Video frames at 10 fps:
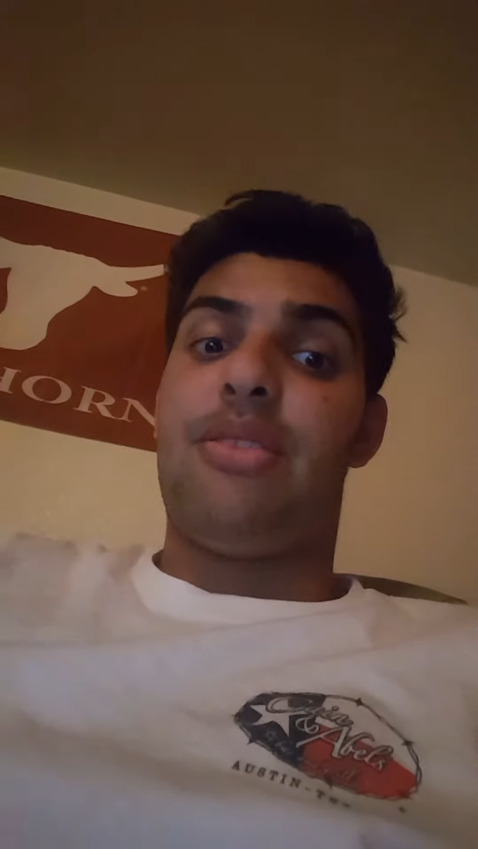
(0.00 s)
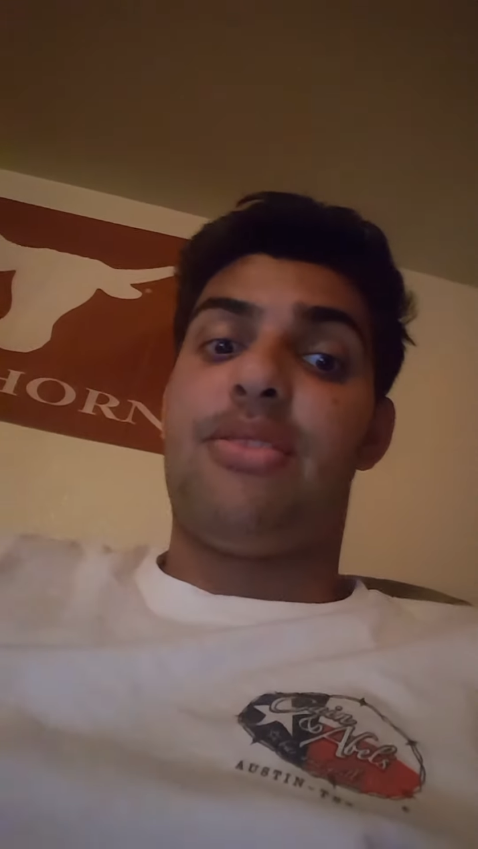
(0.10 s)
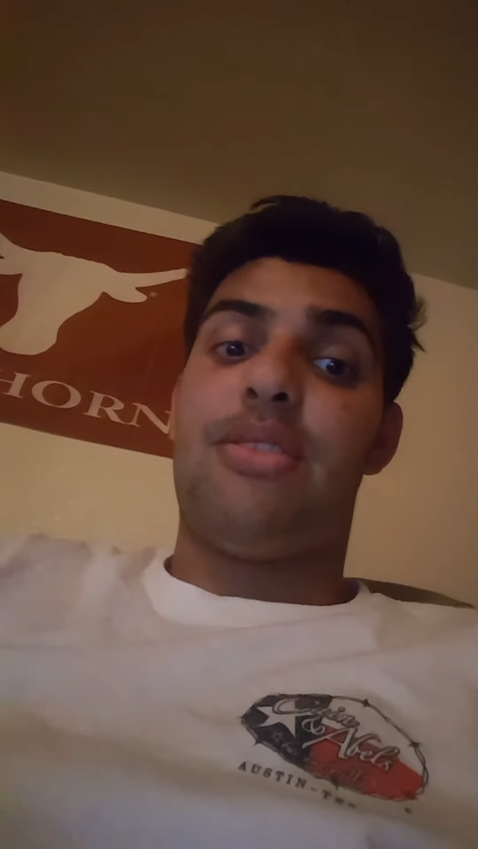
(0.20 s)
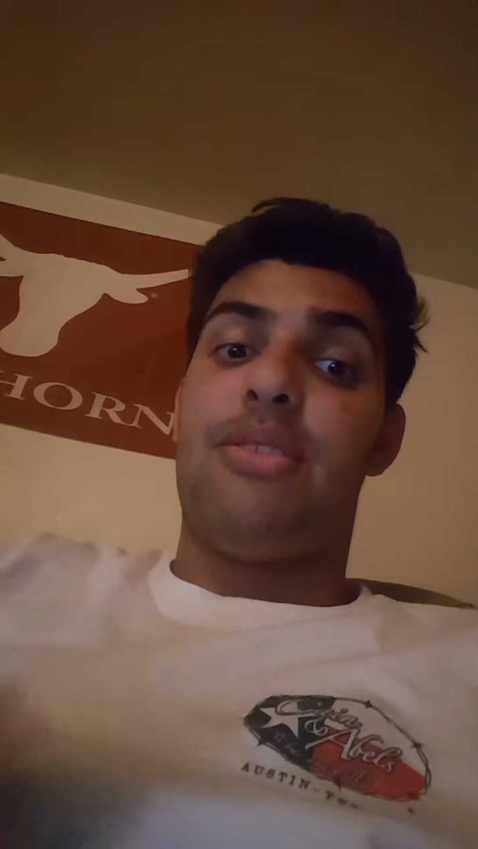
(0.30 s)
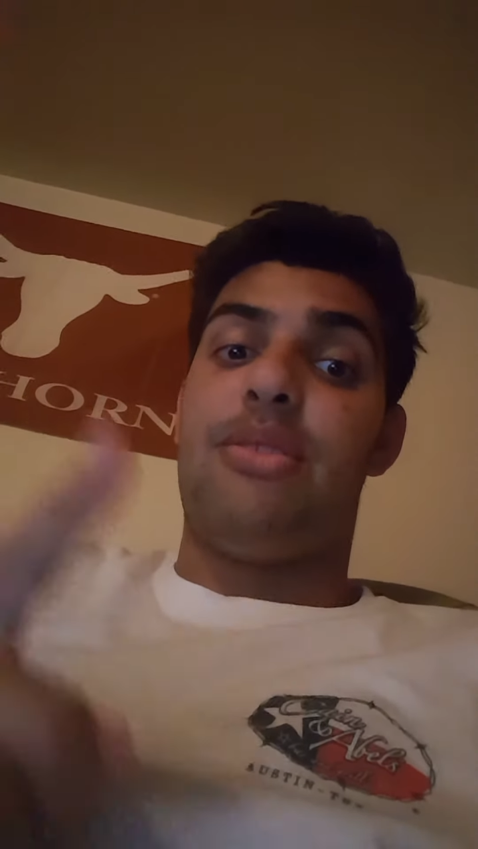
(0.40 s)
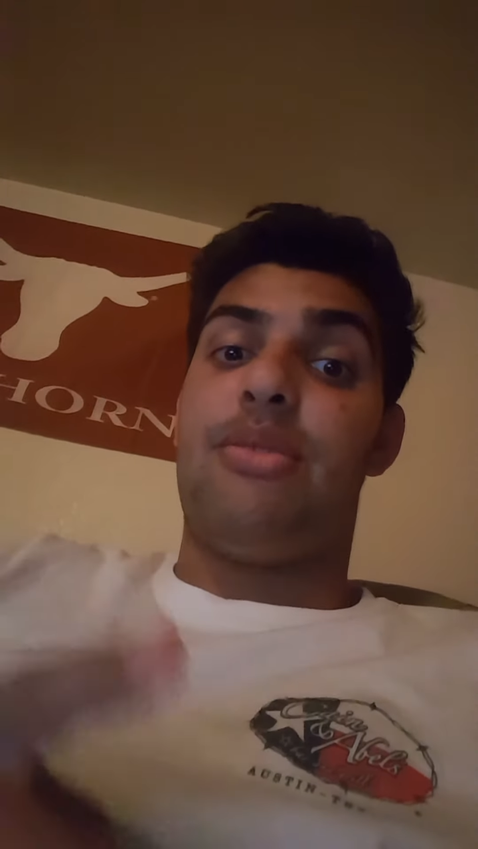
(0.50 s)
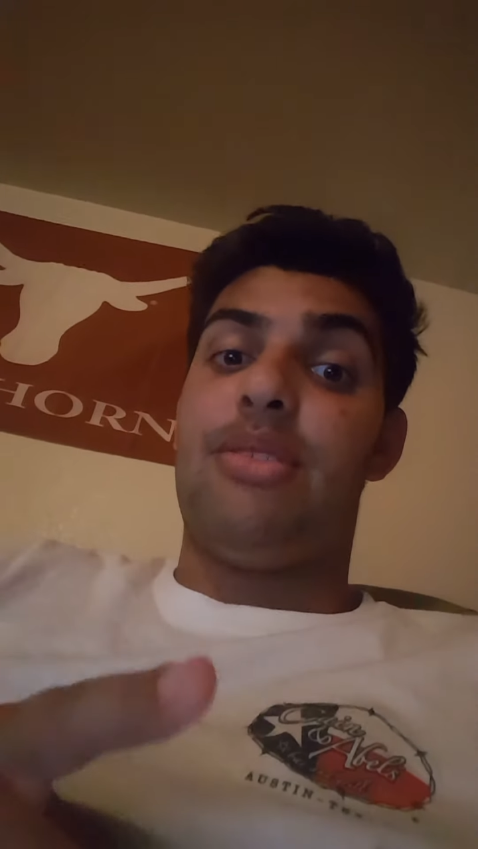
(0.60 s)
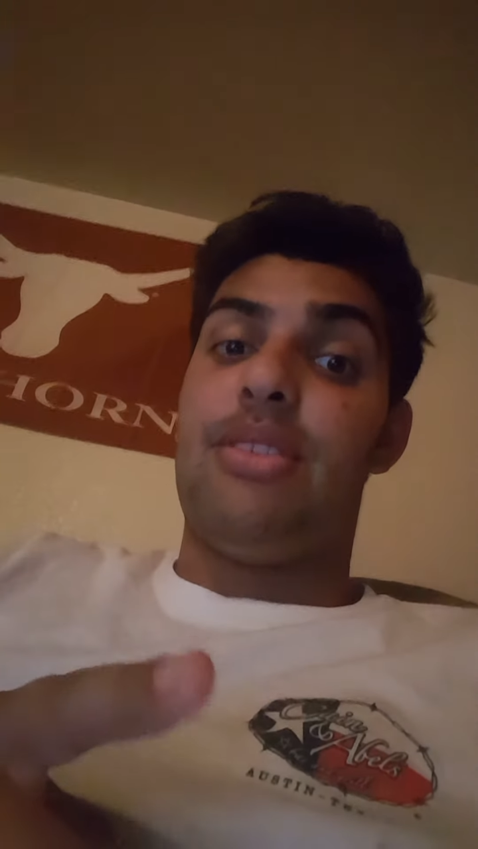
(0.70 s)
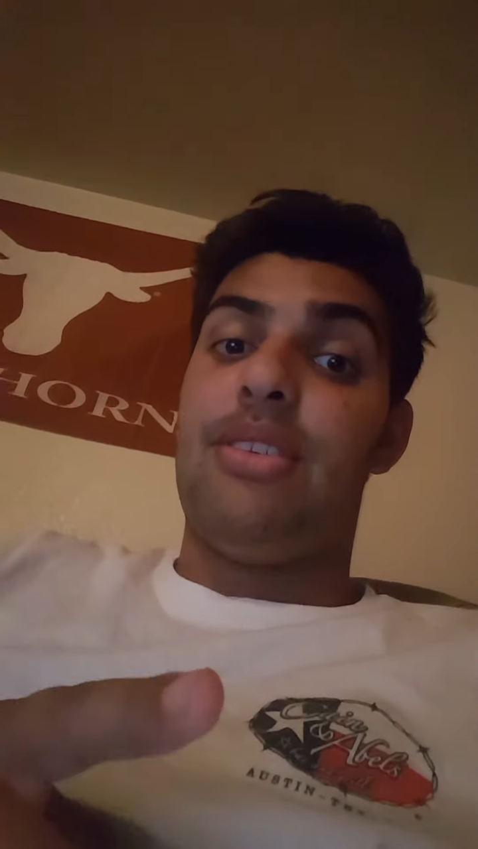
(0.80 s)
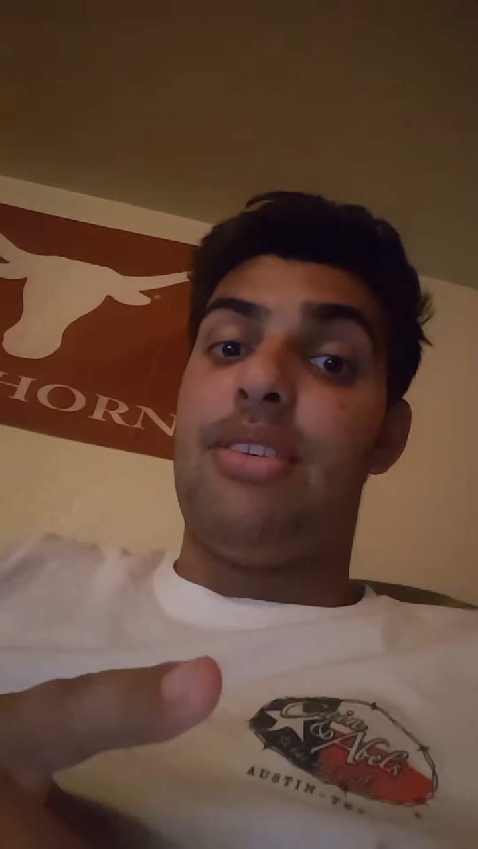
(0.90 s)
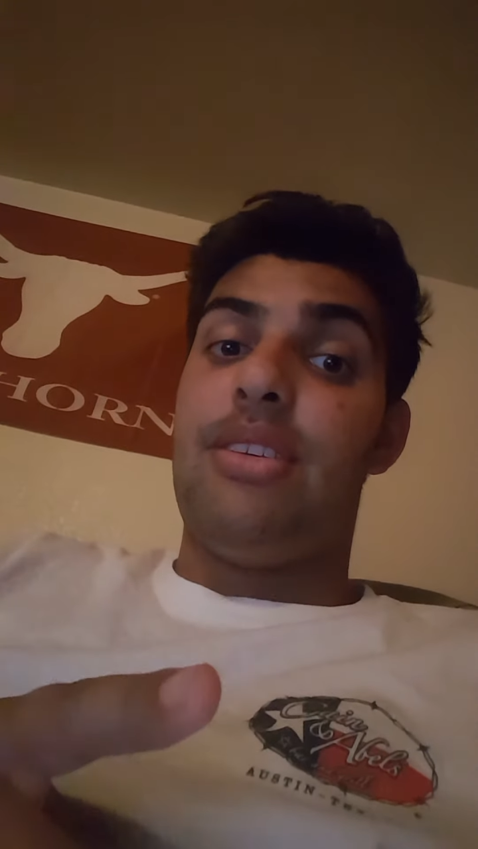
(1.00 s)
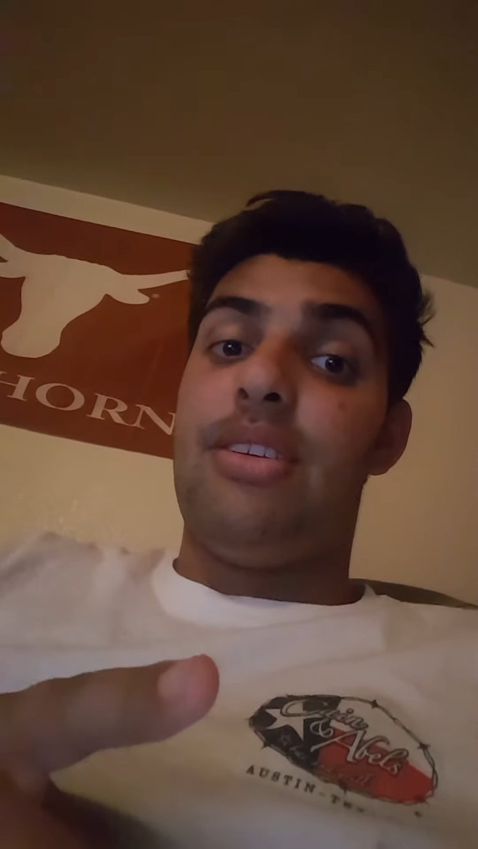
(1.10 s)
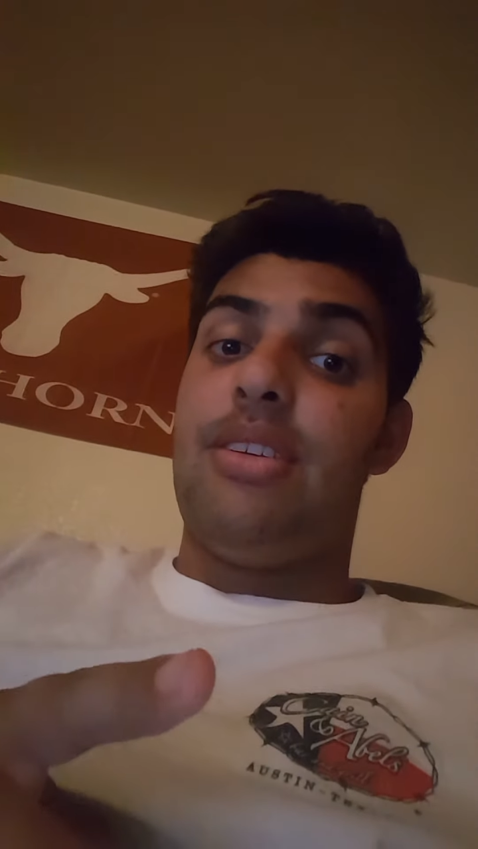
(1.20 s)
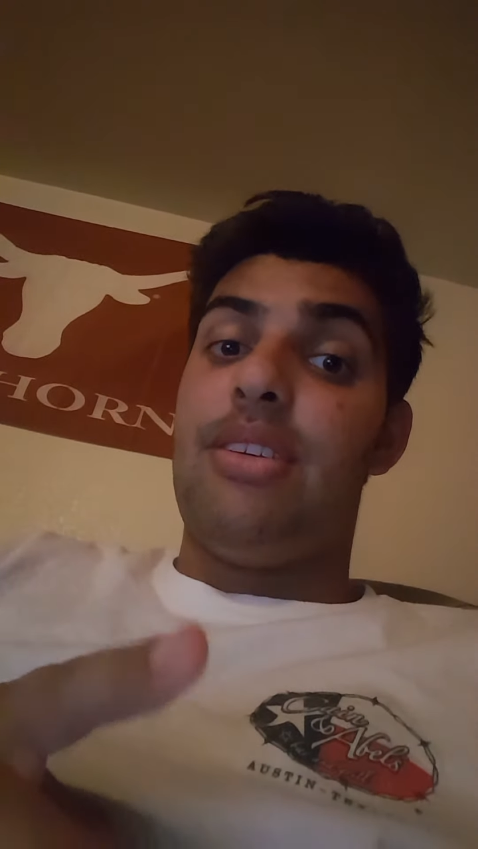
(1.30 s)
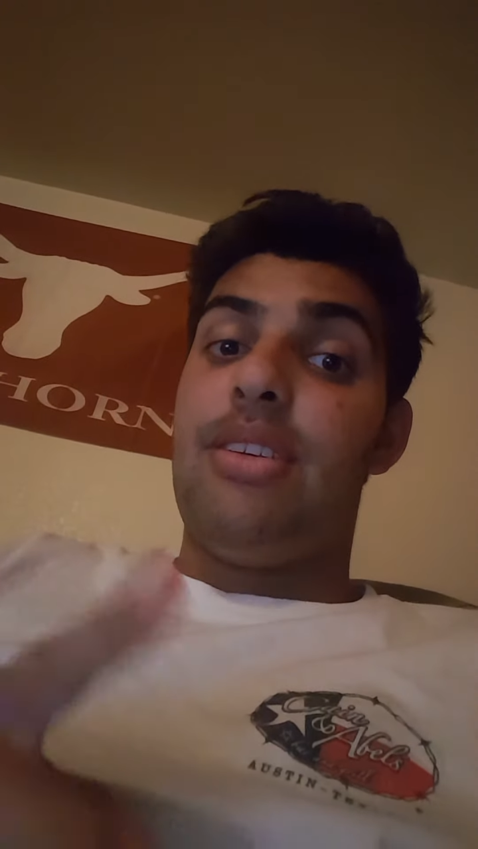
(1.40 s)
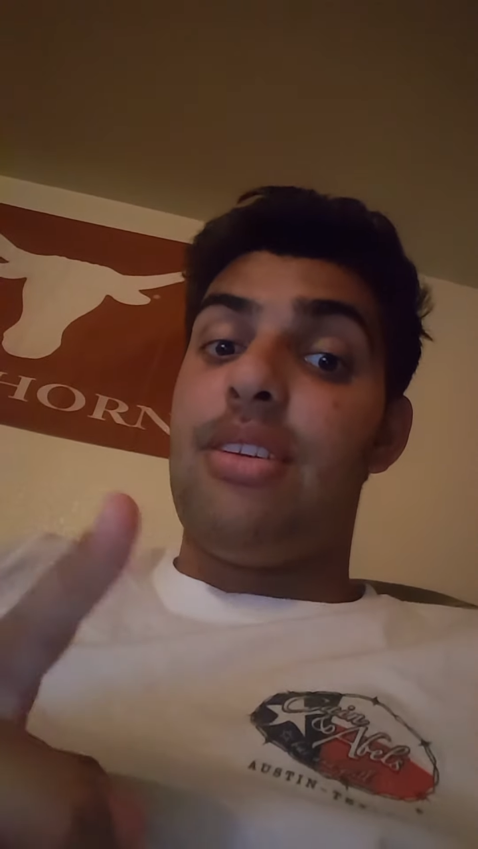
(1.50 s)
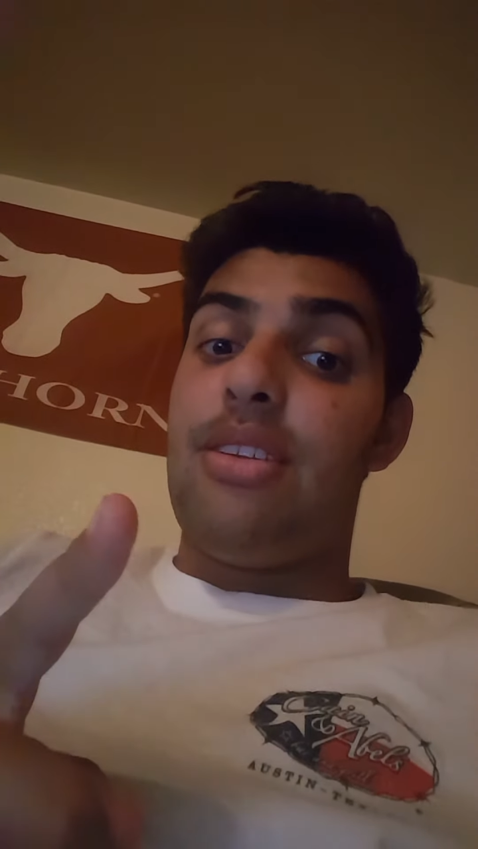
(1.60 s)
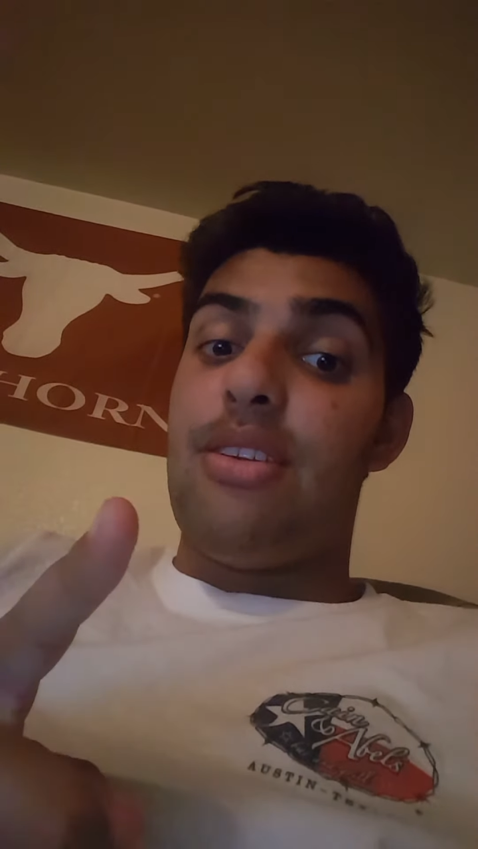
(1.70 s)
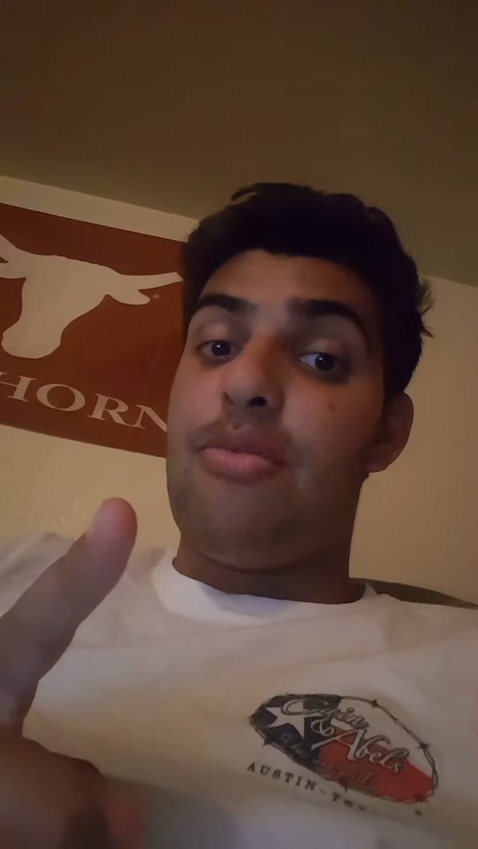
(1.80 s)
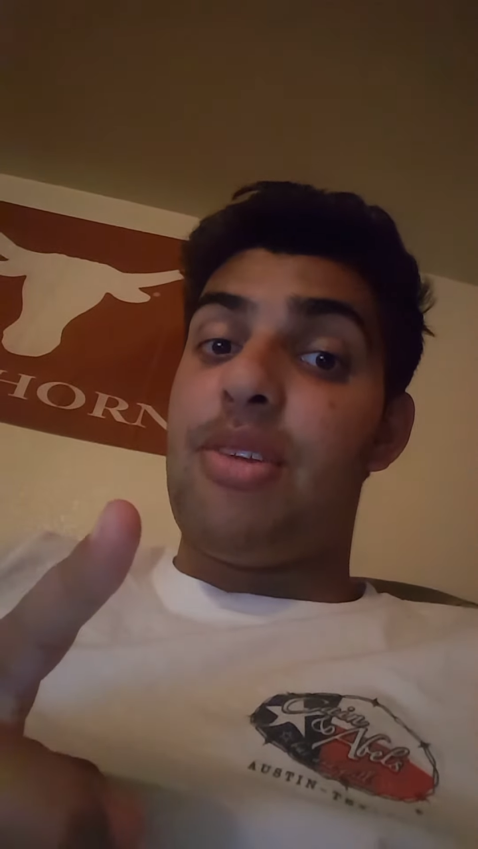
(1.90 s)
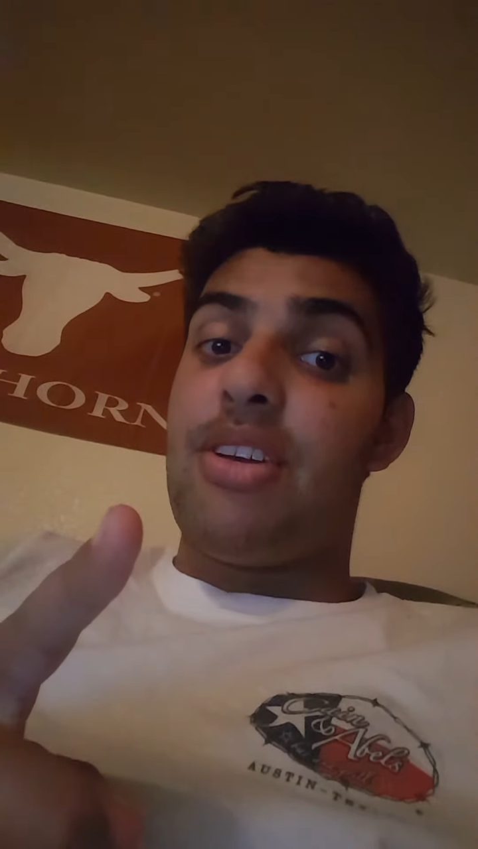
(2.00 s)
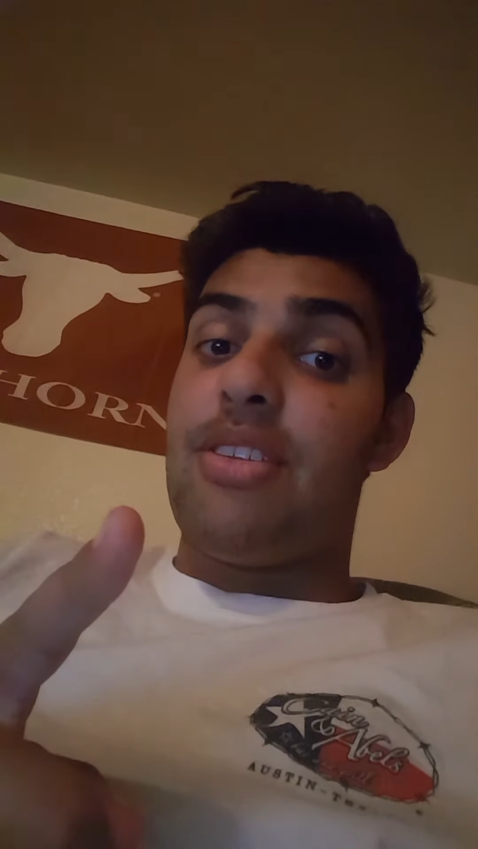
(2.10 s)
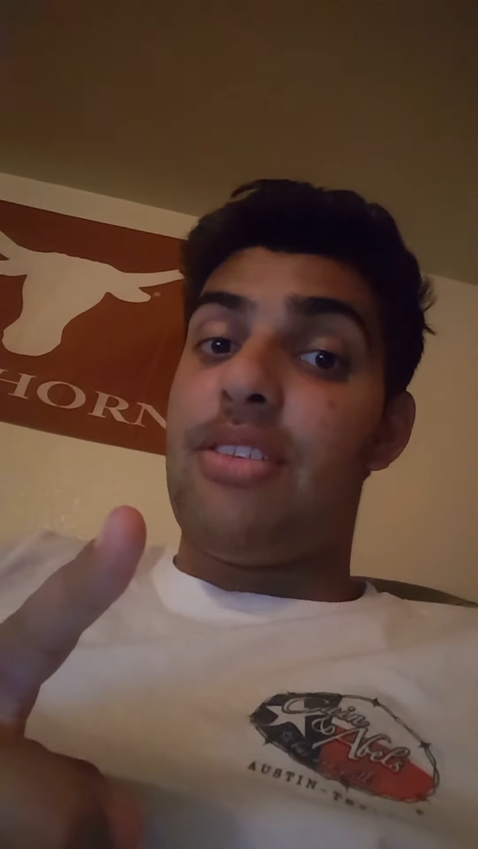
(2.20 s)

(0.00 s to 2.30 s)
So nobody other